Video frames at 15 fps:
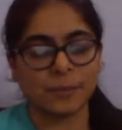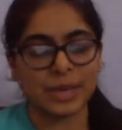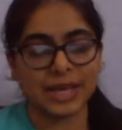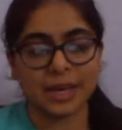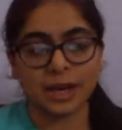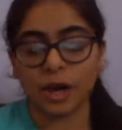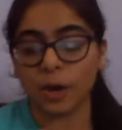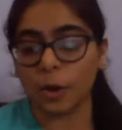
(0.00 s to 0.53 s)

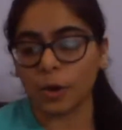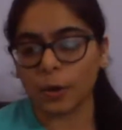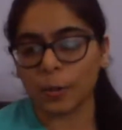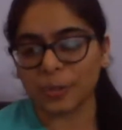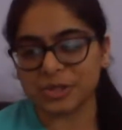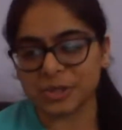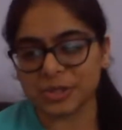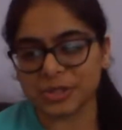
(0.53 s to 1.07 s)
be a an
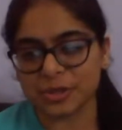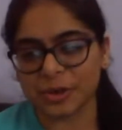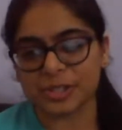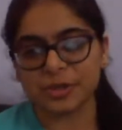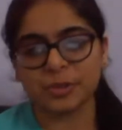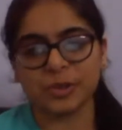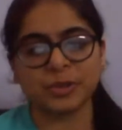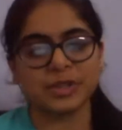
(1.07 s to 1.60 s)
open source
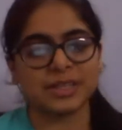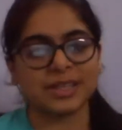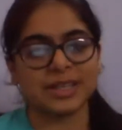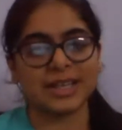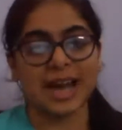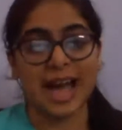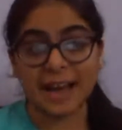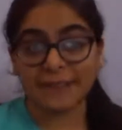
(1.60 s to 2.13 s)

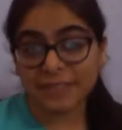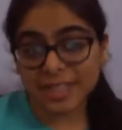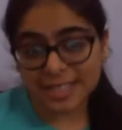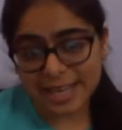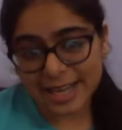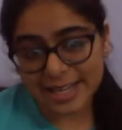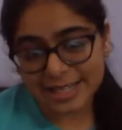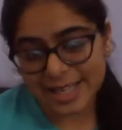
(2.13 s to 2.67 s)
contributor, have
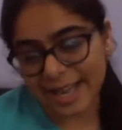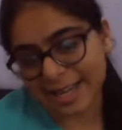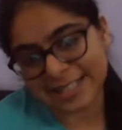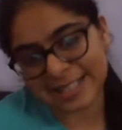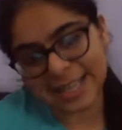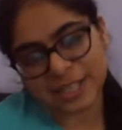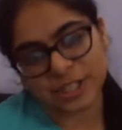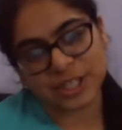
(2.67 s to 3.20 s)
this that
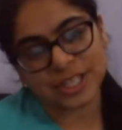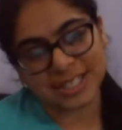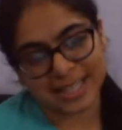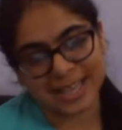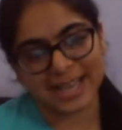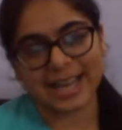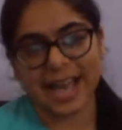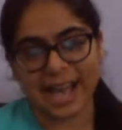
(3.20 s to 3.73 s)
essential
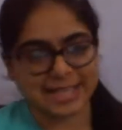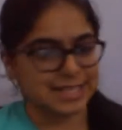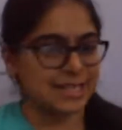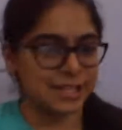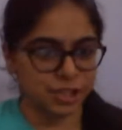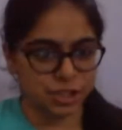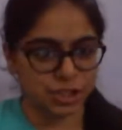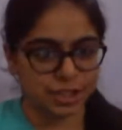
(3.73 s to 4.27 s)
skill as
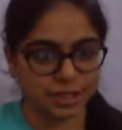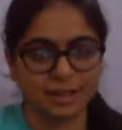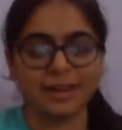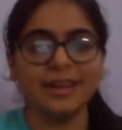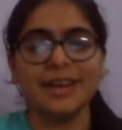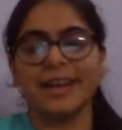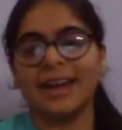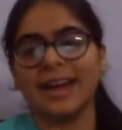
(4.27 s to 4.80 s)
an
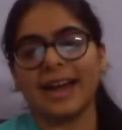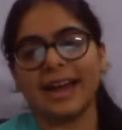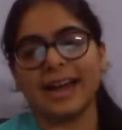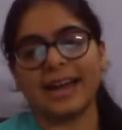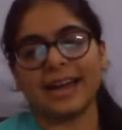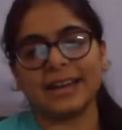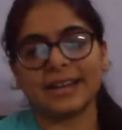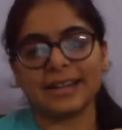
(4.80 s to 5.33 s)
engineer,
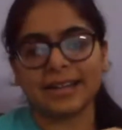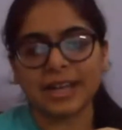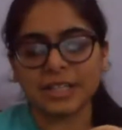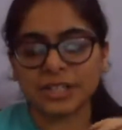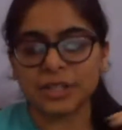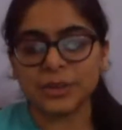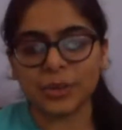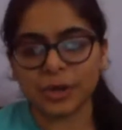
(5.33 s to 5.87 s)
and
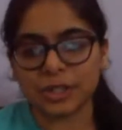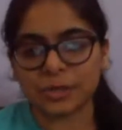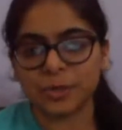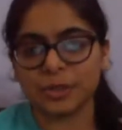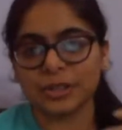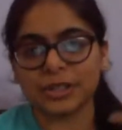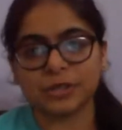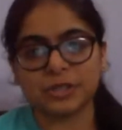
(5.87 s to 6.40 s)
continue
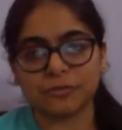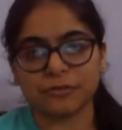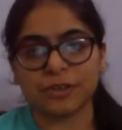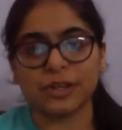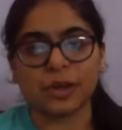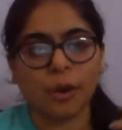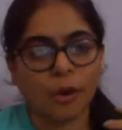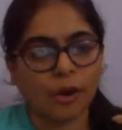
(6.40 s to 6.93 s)
contributing to
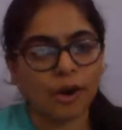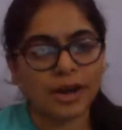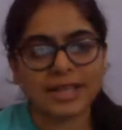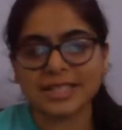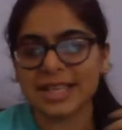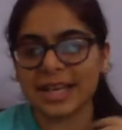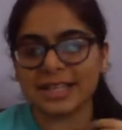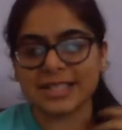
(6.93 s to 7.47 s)
different
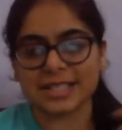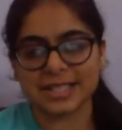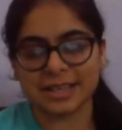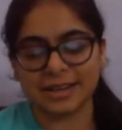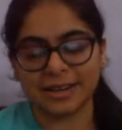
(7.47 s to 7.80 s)
orgs, and